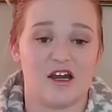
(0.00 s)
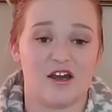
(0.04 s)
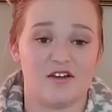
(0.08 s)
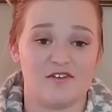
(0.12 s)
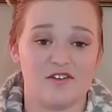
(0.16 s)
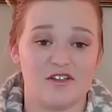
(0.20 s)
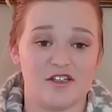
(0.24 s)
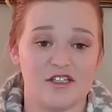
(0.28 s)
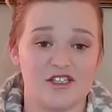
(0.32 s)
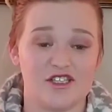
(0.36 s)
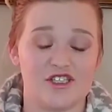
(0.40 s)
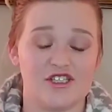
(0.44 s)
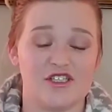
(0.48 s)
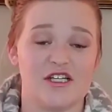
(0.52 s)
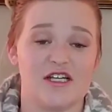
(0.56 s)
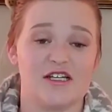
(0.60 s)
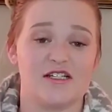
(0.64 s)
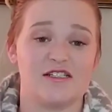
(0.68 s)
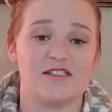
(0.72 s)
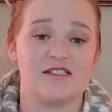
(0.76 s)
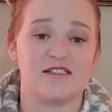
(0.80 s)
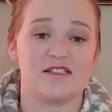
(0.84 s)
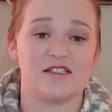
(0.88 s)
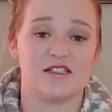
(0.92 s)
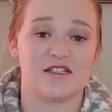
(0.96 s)
Ovulation
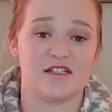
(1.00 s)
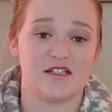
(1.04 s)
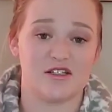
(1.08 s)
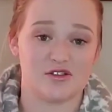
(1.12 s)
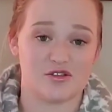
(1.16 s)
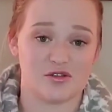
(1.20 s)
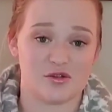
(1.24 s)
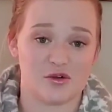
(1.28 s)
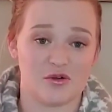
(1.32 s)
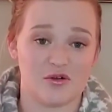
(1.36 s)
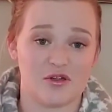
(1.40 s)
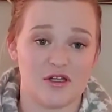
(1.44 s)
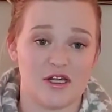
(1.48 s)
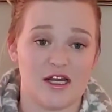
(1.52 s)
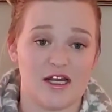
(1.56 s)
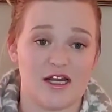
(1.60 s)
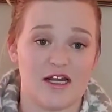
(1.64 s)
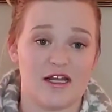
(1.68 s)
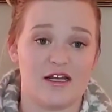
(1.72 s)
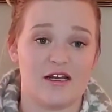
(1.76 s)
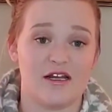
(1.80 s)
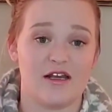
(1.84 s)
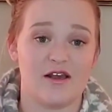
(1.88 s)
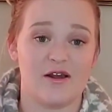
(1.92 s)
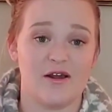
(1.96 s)
test, the control
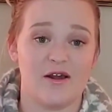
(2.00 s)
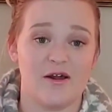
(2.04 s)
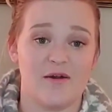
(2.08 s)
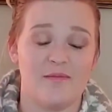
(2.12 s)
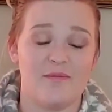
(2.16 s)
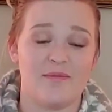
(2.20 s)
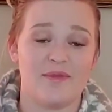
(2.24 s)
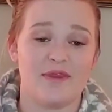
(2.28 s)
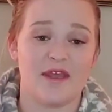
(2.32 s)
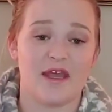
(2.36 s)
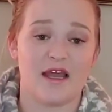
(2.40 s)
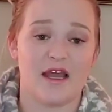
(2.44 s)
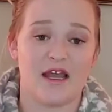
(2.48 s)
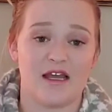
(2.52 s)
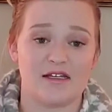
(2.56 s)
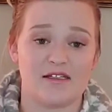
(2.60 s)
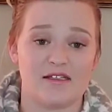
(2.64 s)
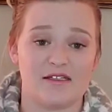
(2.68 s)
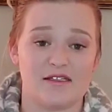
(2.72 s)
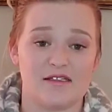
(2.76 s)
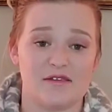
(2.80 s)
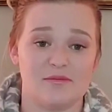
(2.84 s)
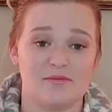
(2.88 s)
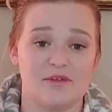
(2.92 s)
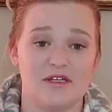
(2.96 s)
line
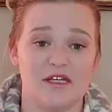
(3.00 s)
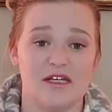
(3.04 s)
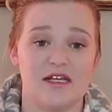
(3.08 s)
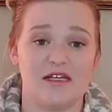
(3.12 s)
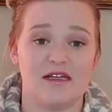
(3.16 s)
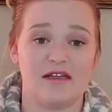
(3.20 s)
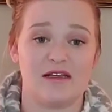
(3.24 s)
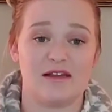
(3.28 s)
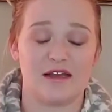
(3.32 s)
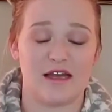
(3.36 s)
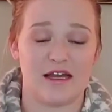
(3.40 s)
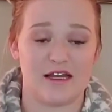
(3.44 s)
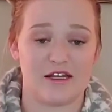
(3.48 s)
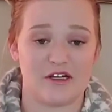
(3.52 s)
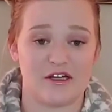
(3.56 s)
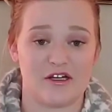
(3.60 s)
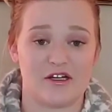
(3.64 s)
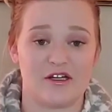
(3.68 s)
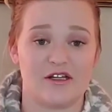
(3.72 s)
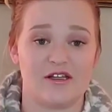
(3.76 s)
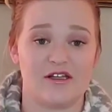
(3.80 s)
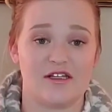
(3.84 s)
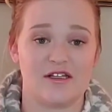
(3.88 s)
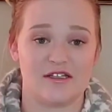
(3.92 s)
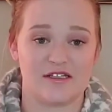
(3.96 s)
has to be
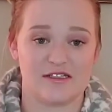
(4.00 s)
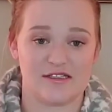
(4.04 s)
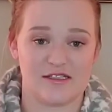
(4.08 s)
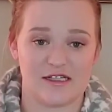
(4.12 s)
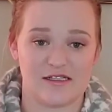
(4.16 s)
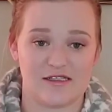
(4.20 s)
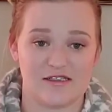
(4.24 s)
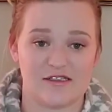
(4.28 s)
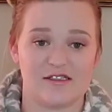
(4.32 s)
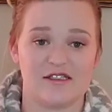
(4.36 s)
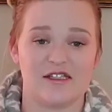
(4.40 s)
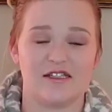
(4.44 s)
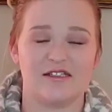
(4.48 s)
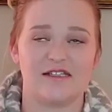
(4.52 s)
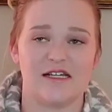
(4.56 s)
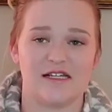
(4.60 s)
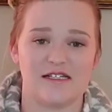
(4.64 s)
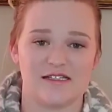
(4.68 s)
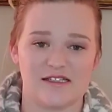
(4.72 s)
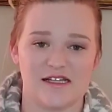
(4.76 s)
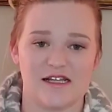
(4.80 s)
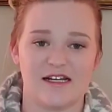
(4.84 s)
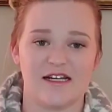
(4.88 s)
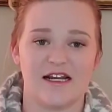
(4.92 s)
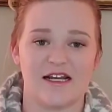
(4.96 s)
lighter than the test. The
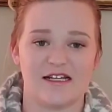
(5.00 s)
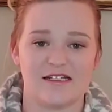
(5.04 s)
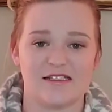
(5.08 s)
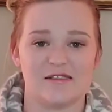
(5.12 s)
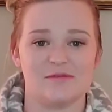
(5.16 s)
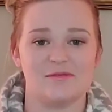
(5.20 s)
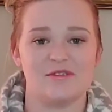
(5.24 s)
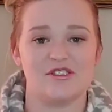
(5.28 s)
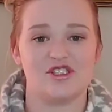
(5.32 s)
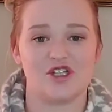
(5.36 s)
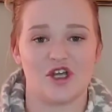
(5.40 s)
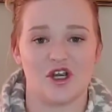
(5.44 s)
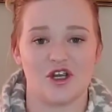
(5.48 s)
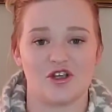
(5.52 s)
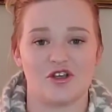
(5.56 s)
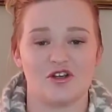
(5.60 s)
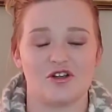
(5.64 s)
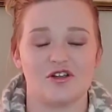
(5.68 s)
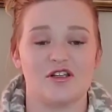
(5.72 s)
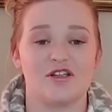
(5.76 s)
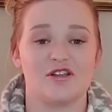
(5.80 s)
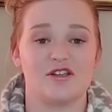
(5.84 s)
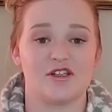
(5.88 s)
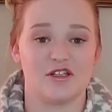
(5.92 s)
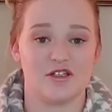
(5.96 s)
test line has to be darker
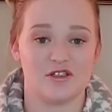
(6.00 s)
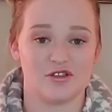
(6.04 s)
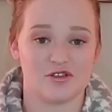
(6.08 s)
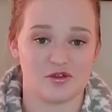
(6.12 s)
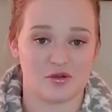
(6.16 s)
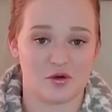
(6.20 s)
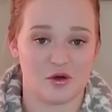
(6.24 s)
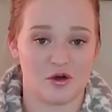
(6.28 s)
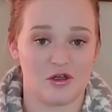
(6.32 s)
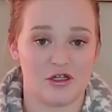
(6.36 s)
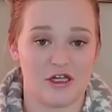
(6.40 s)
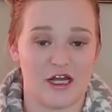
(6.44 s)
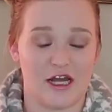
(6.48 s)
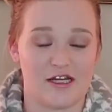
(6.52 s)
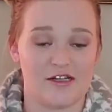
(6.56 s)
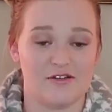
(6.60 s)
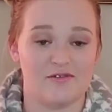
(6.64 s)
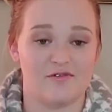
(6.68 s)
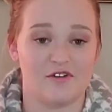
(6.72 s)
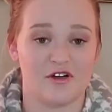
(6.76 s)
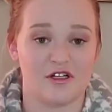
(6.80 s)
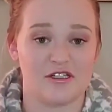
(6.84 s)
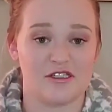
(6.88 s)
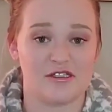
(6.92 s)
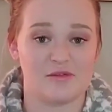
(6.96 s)
than the control line
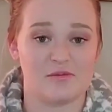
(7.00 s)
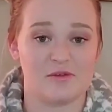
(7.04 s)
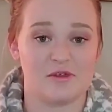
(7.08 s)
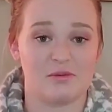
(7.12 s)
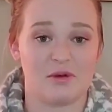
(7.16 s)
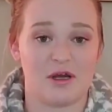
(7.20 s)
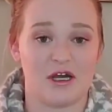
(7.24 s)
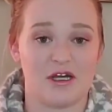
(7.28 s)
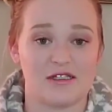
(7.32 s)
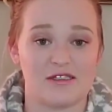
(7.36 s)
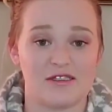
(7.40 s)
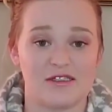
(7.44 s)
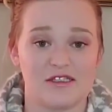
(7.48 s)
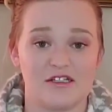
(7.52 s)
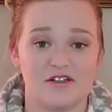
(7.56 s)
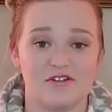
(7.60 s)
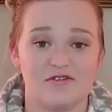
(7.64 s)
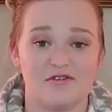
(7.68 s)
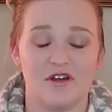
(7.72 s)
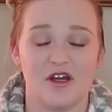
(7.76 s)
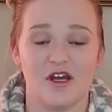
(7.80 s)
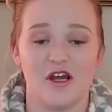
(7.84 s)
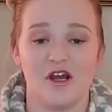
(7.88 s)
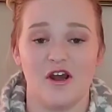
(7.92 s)
for it to be positive.